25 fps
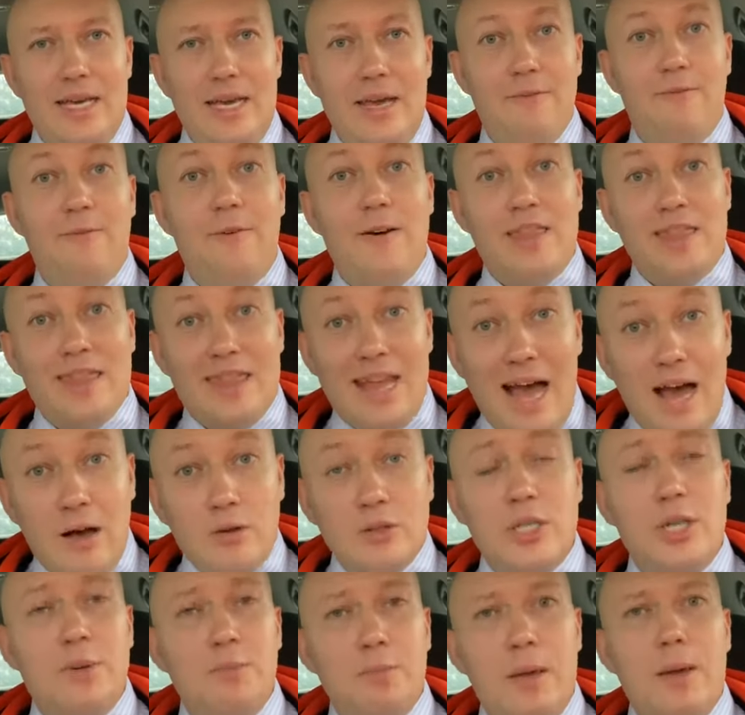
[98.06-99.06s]
if
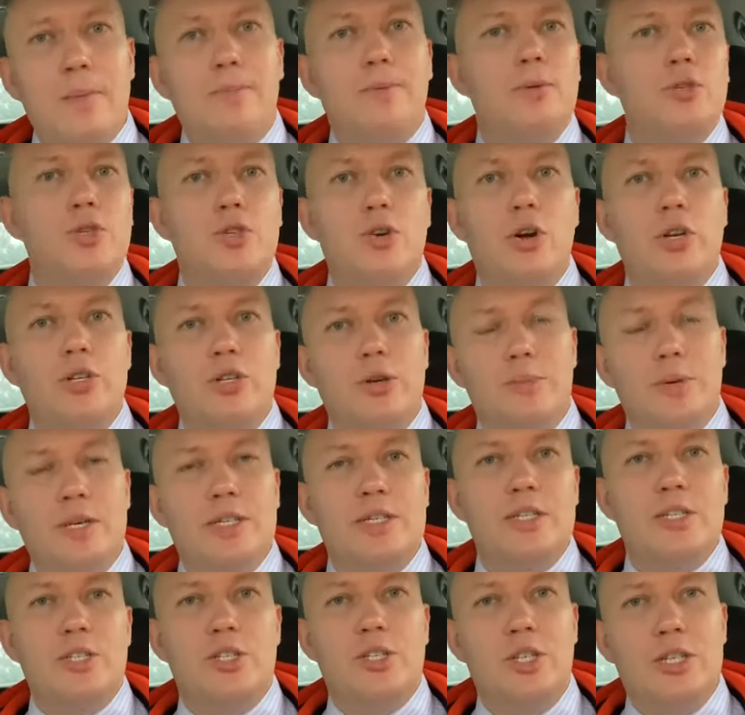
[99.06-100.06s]
1,000 people joined your
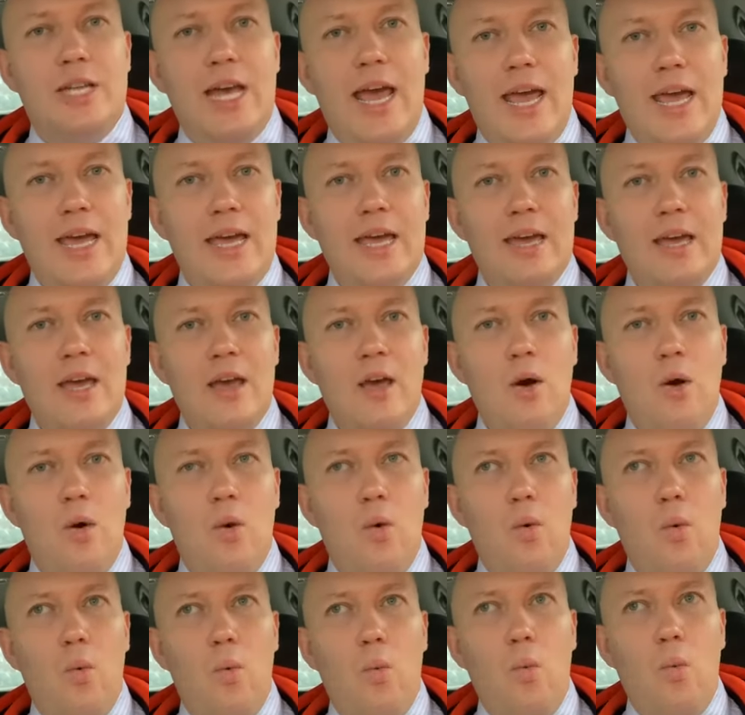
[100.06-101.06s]
business today,
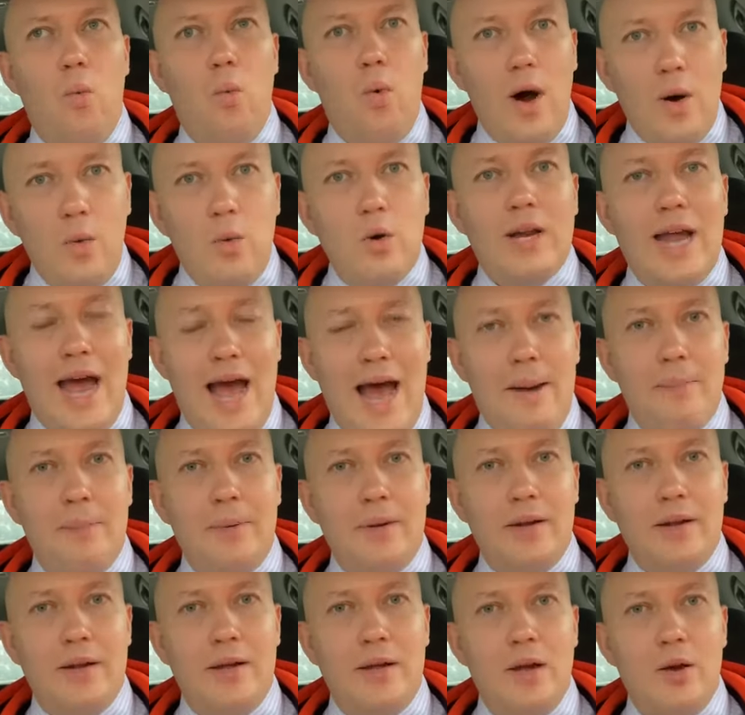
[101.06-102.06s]
what would
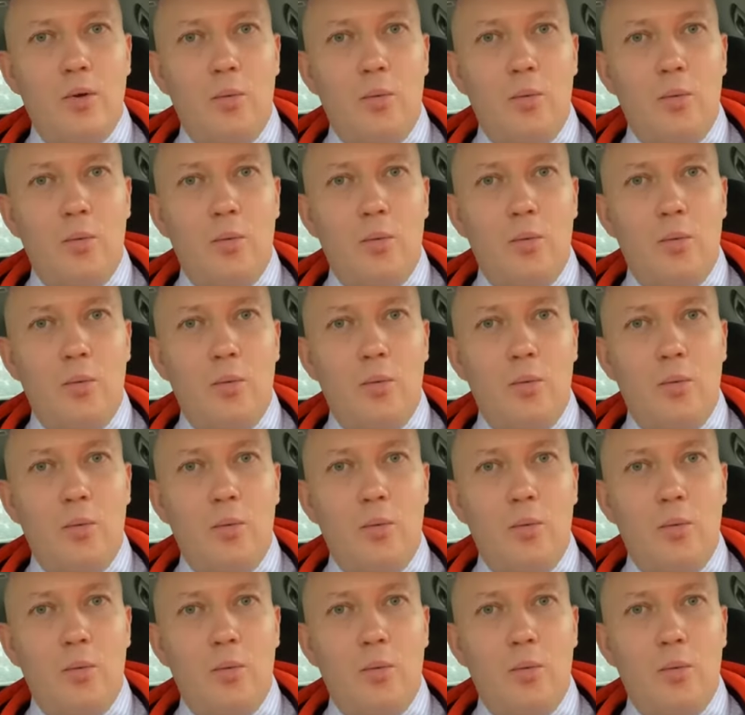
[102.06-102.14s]
happen?